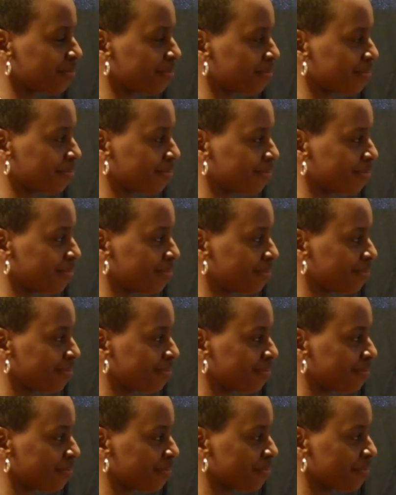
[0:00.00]

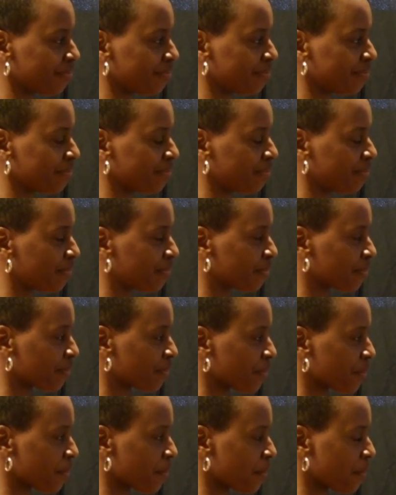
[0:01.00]

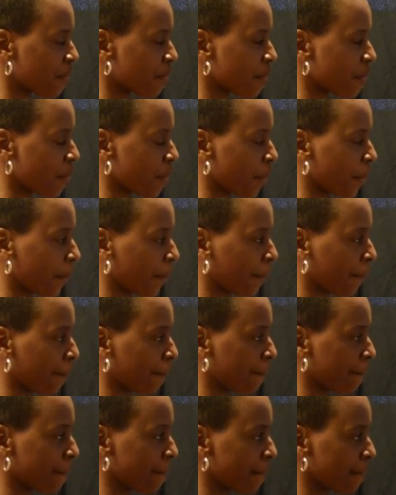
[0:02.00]

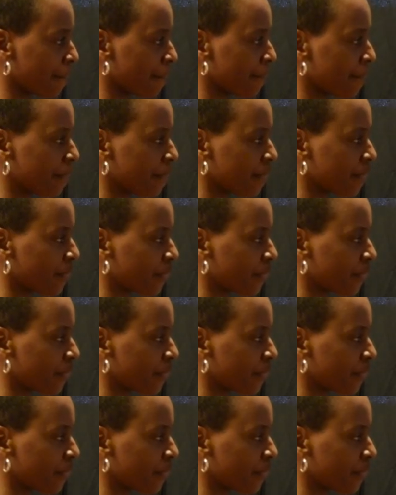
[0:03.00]
(not speaking)